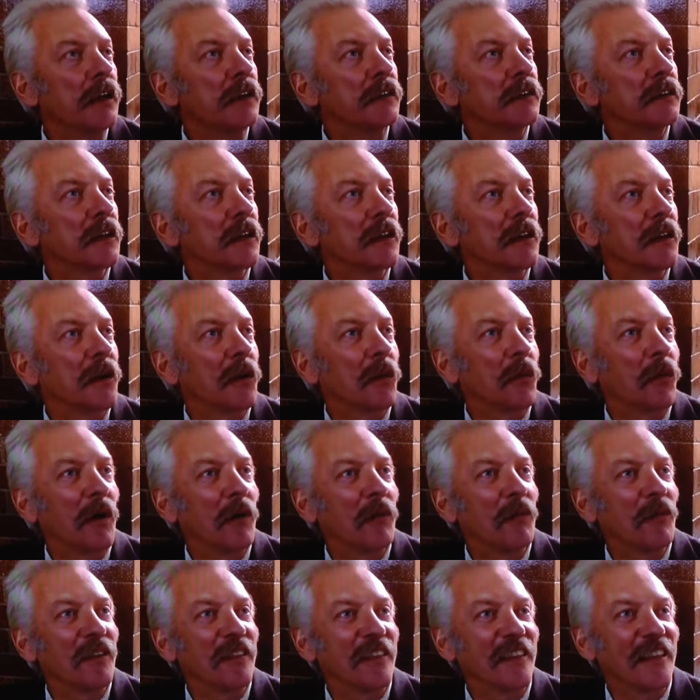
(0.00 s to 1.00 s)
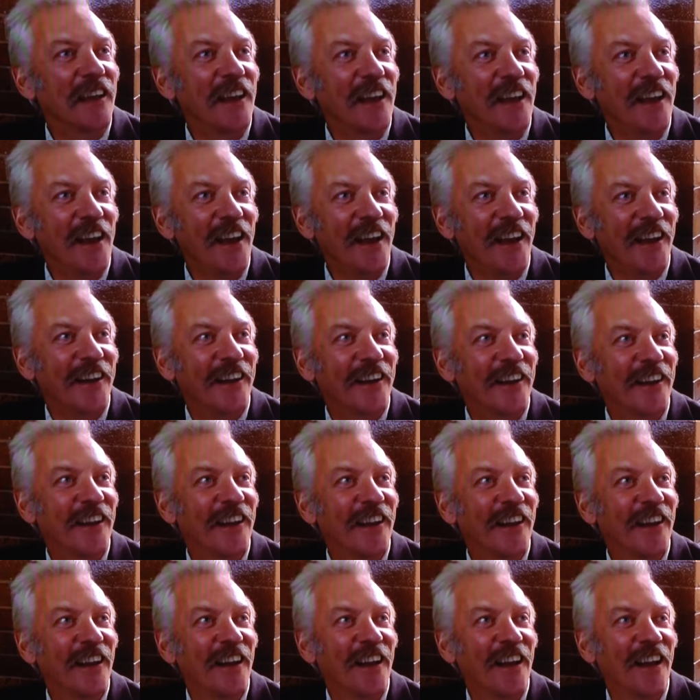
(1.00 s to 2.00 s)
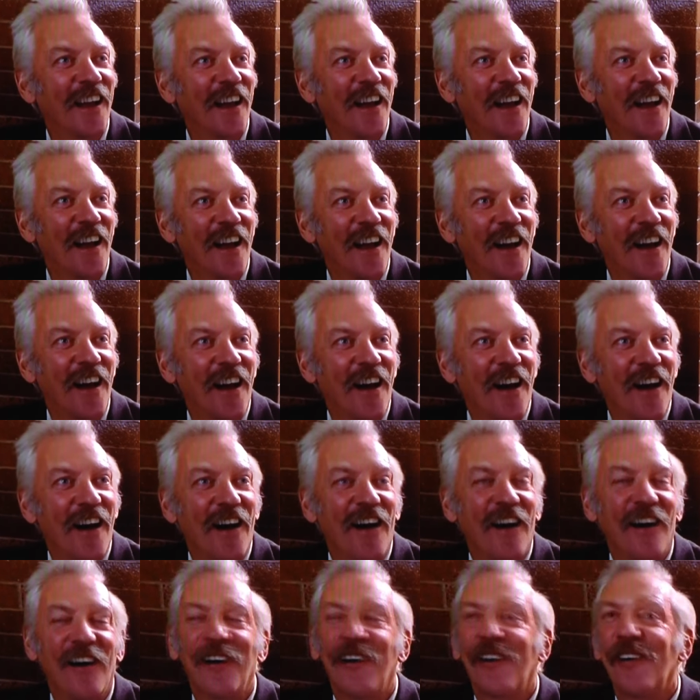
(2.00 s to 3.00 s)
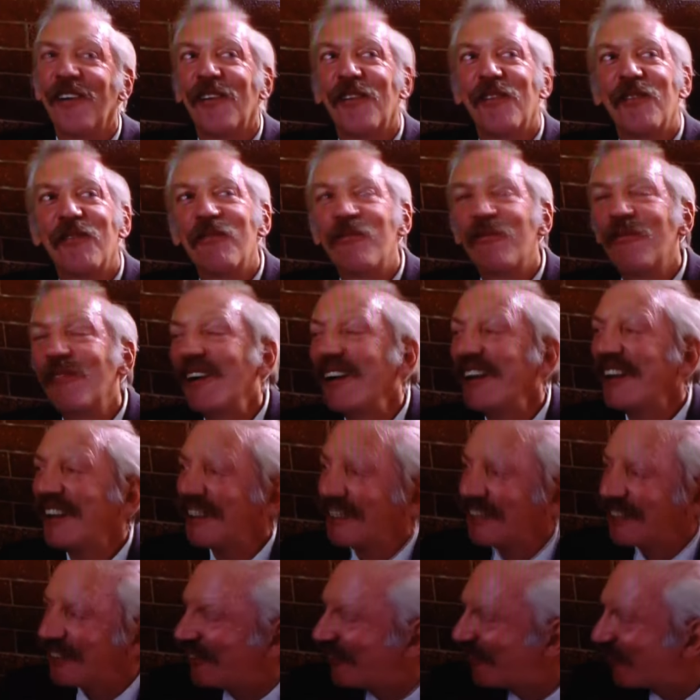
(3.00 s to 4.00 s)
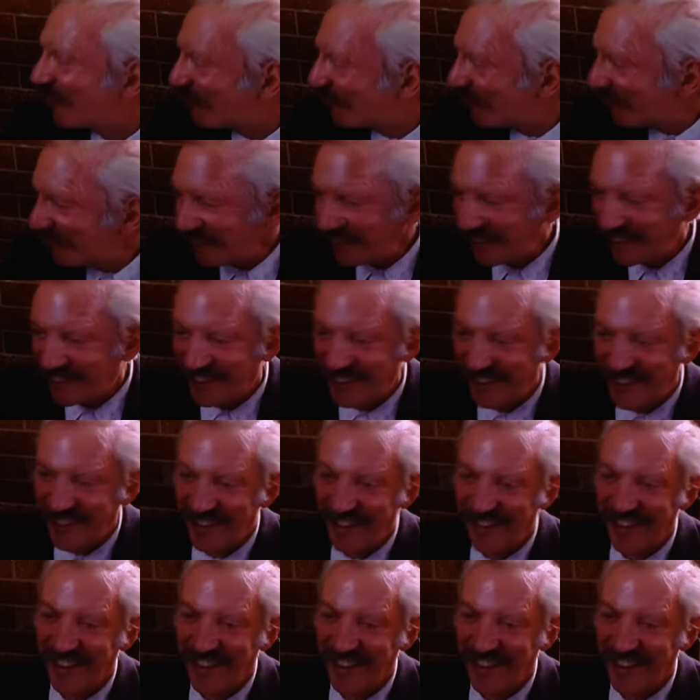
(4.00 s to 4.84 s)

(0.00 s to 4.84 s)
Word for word: He's the little one with the hat. Oh, what a treat.